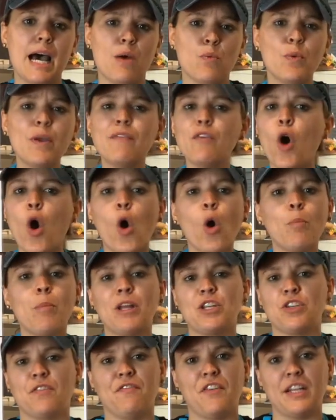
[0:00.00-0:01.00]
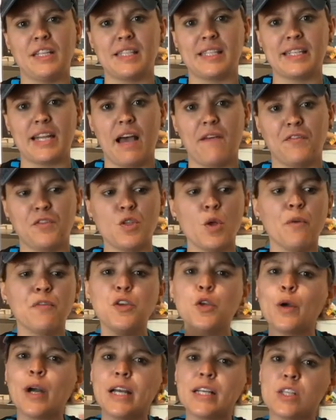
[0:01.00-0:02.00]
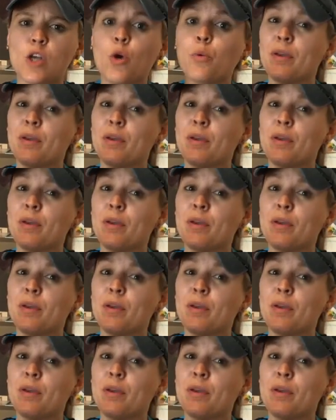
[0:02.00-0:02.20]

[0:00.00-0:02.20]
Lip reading: We have a whole bunch of fun stuff. So if you guys,